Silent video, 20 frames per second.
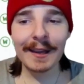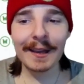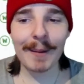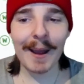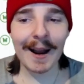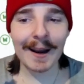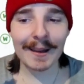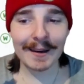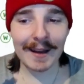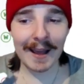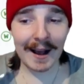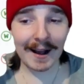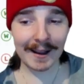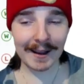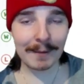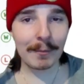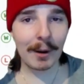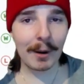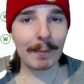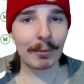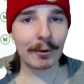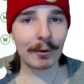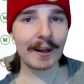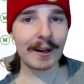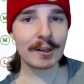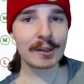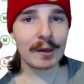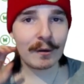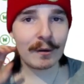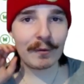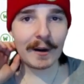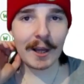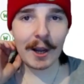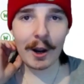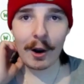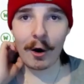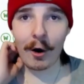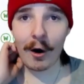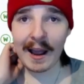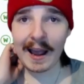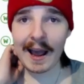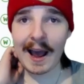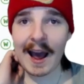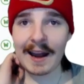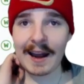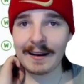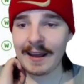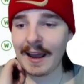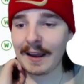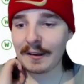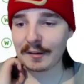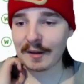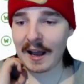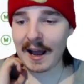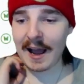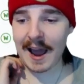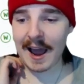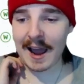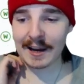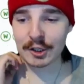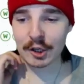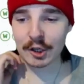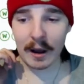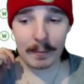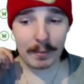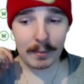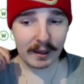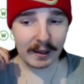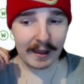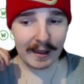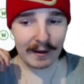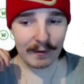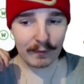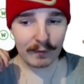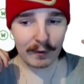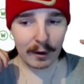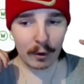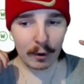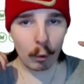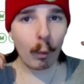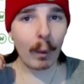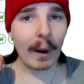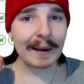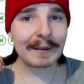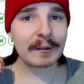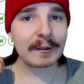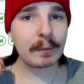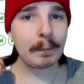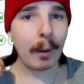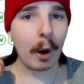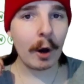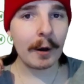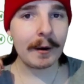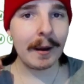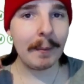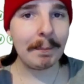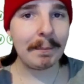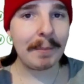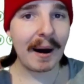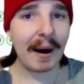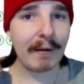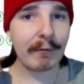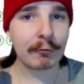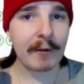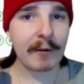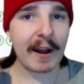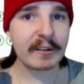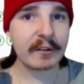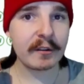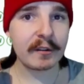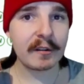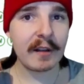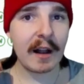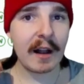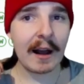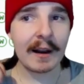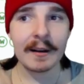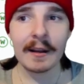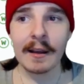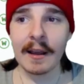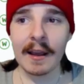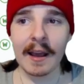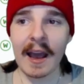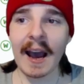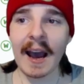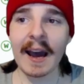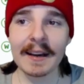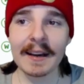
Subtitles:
about it now. In my predictions video, I had SRH, I believe, one spot above Rajasthan. And